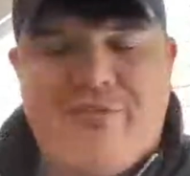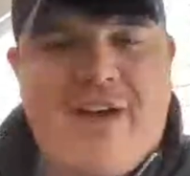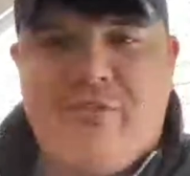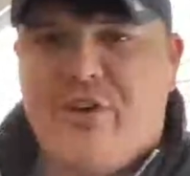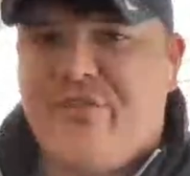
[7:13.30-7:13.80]

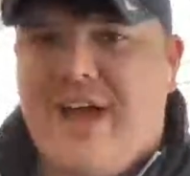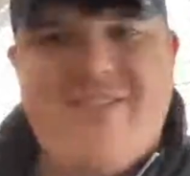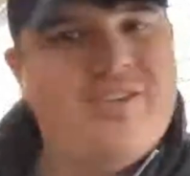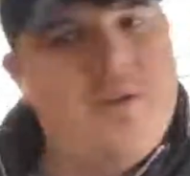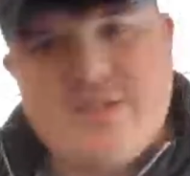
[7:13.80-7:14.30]
Went five on
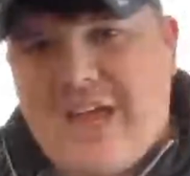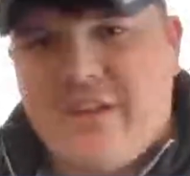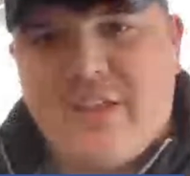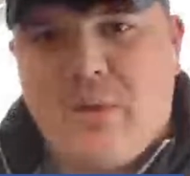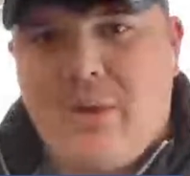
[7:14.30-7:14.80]
five.
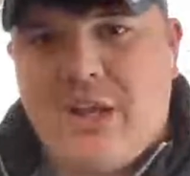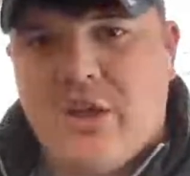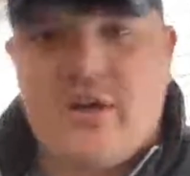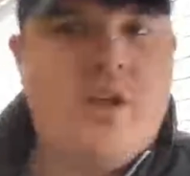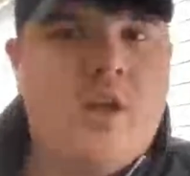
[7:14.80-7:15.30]
Sounded like it
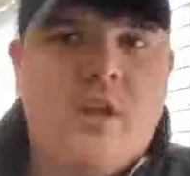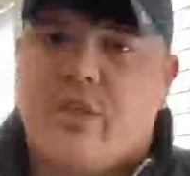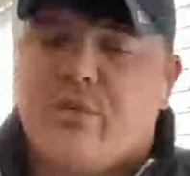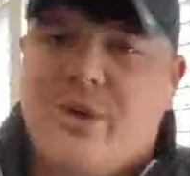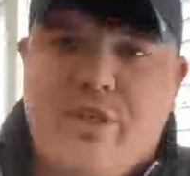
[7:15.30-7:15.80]
went good.
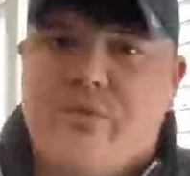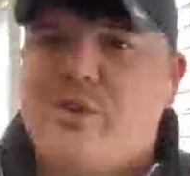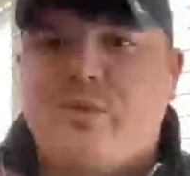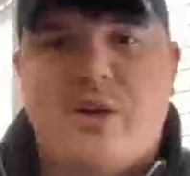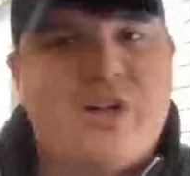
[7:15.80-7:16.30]
The three
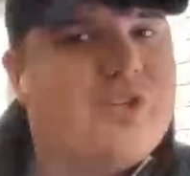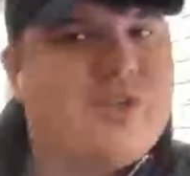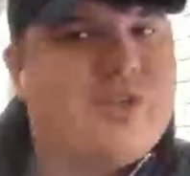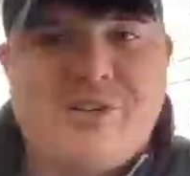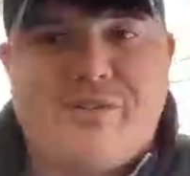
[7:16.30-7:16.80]
on threes went
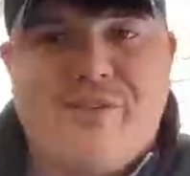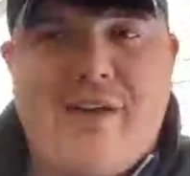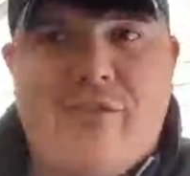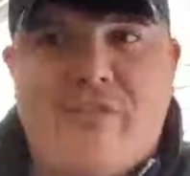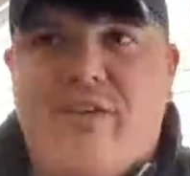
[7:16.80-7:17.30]
good, so he went to
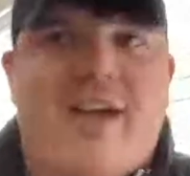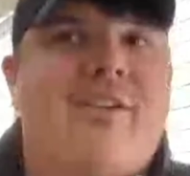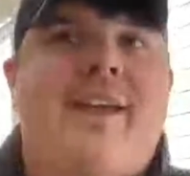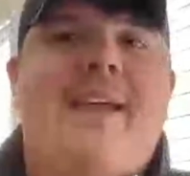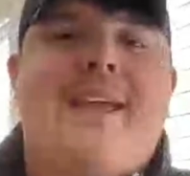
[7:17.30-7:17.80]
five on
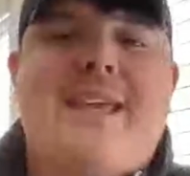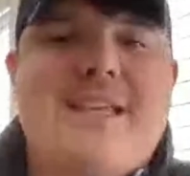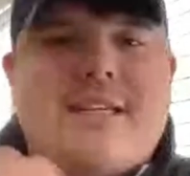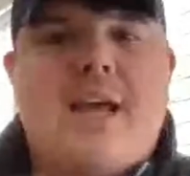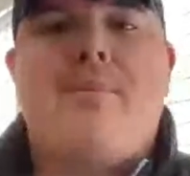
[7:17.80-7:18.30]
five.
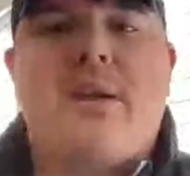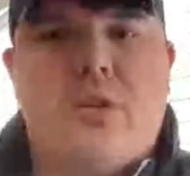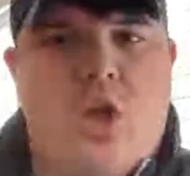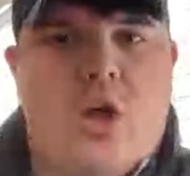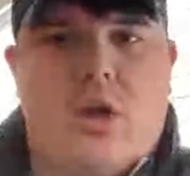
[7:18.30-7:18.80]
He's
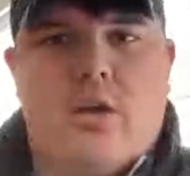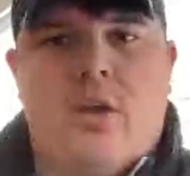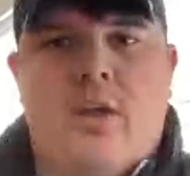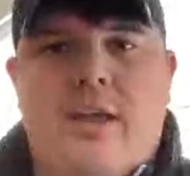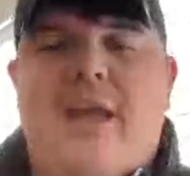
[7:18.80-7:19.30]
coming along.
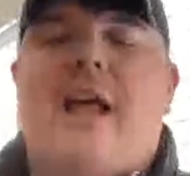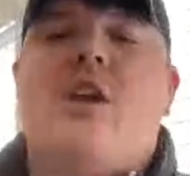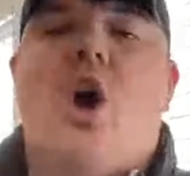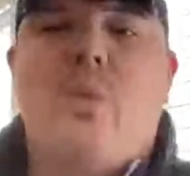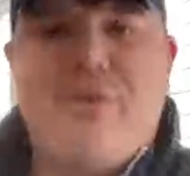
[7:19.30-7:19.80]

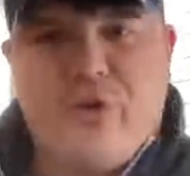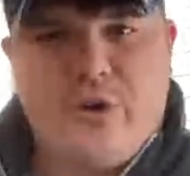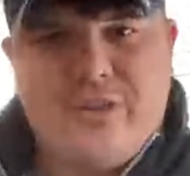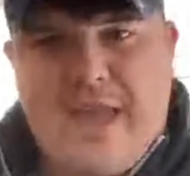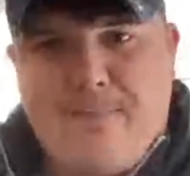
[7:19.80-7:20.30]
And I know we've
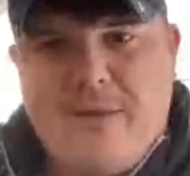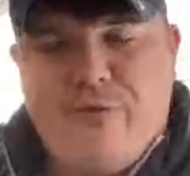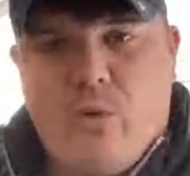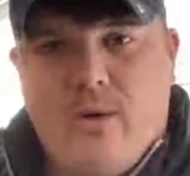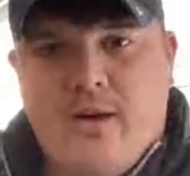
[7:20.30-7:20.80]
heard that
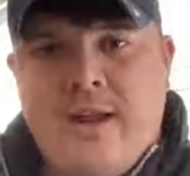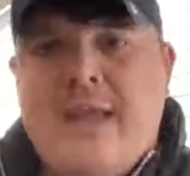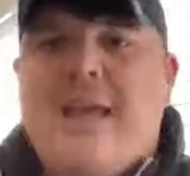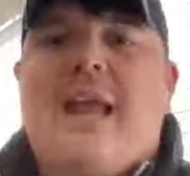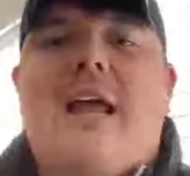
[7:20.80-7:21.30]
before,
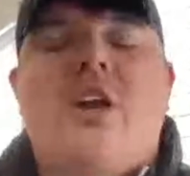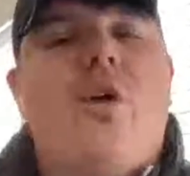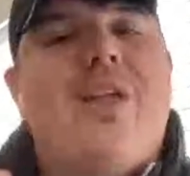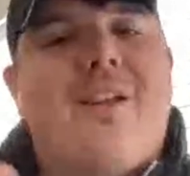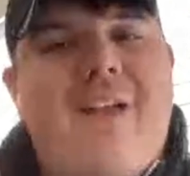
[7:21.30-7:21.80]
and I
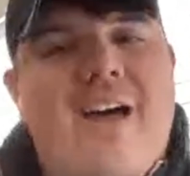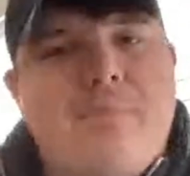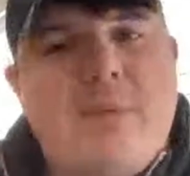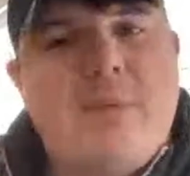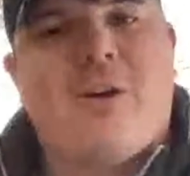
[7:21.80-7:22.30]
know that a
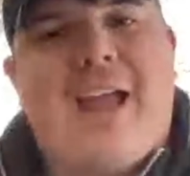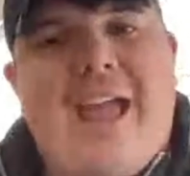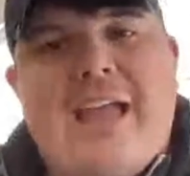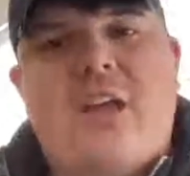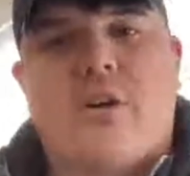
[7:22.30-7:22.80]
lot of people
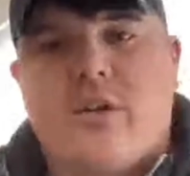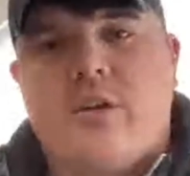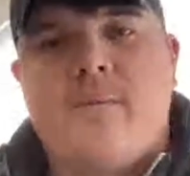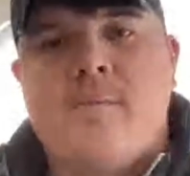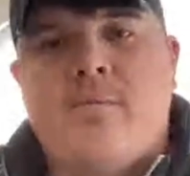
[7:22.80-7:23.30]
are
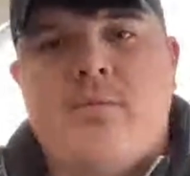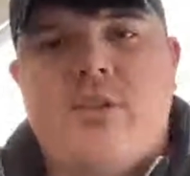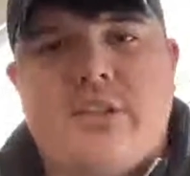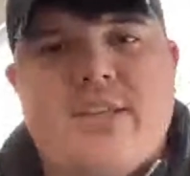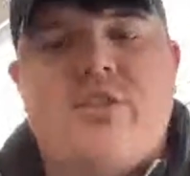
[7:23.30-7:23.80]
anchored
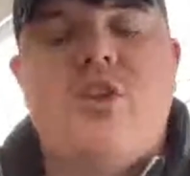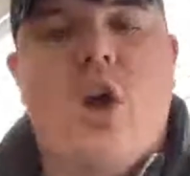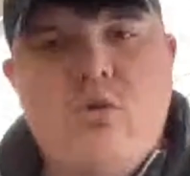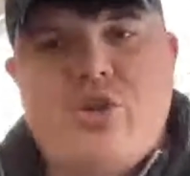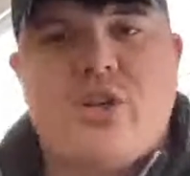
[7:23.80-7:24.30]
to this
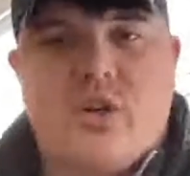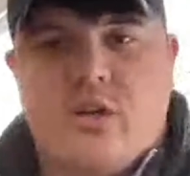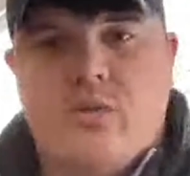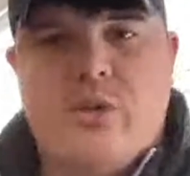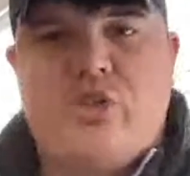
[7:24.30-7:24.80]

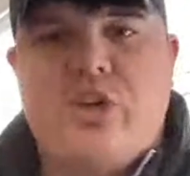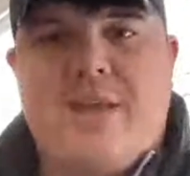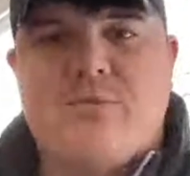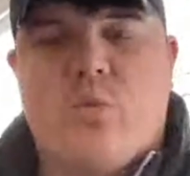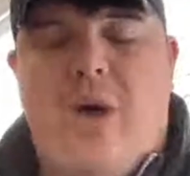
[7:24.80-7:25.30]
notion with
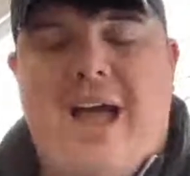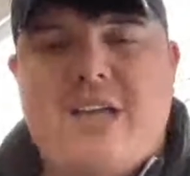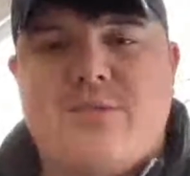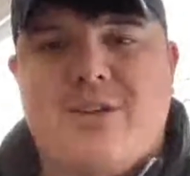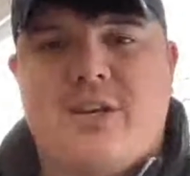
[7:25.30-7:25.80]
James
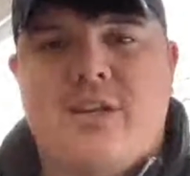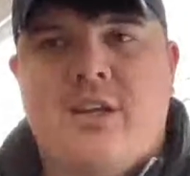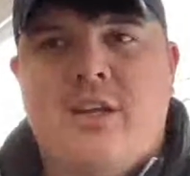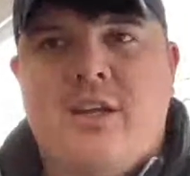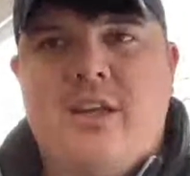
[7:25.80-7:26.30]
Wiseman
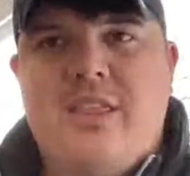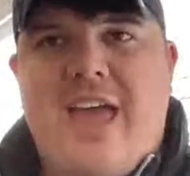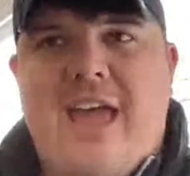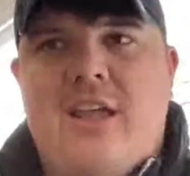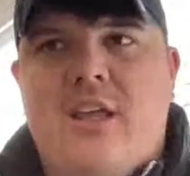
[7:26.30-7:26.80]

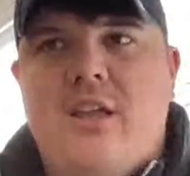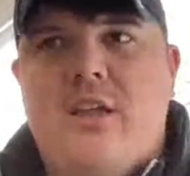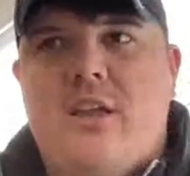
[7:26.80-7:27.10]
that